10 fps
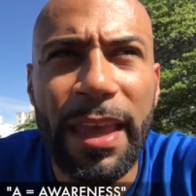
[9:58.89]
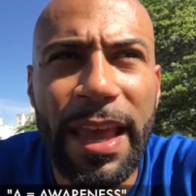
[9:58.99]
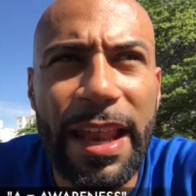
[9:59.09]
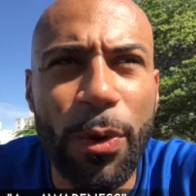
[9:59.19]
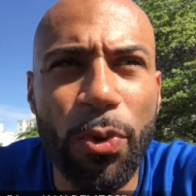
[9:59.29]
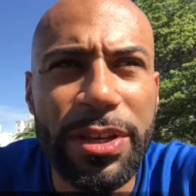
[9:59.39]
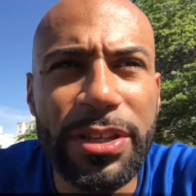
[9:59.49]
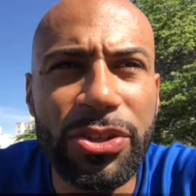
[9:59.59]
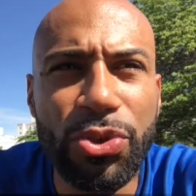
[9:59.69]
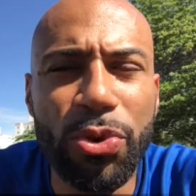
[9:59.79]
and I
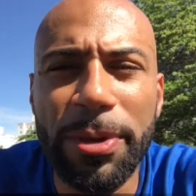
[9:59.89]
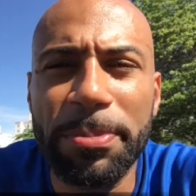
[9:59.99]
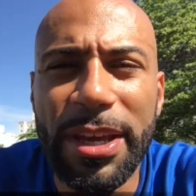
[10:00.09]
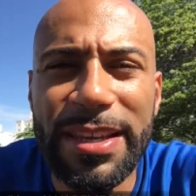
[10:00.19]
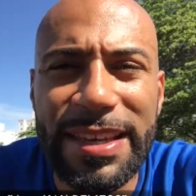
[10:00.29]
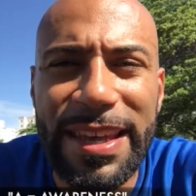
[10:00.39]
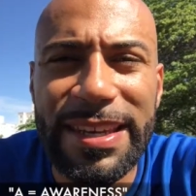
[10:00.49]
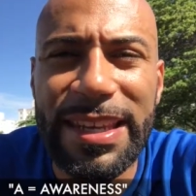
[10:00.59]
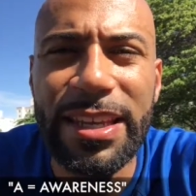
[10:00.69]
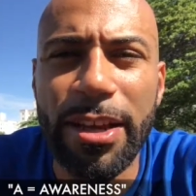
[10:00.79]
wasn't doing it because I
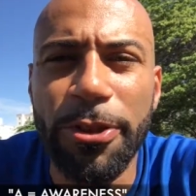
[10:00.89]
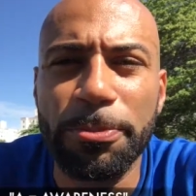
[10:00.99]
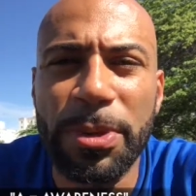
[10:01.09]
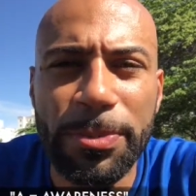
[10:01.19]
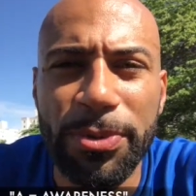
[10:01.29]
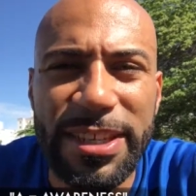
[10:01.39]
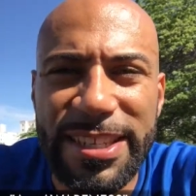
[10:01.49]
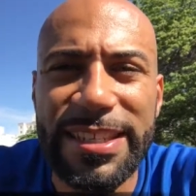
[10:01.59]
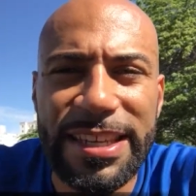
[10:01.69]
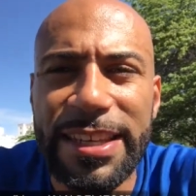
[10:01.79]
needed other people to
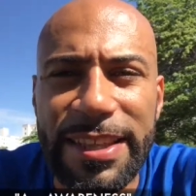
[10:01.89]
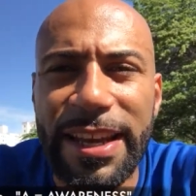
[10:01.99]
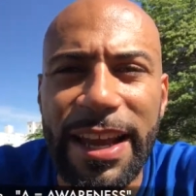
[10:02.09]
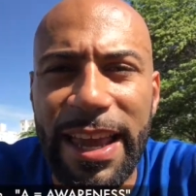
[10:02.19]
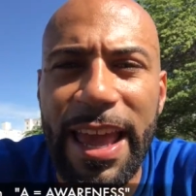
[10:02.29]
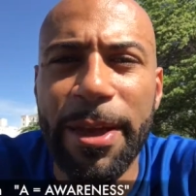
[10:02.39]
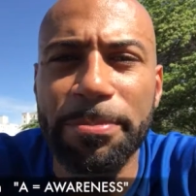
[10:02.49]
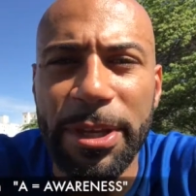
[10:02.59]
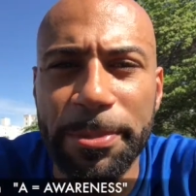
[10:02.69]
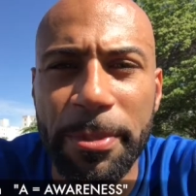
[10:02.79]
see that I had big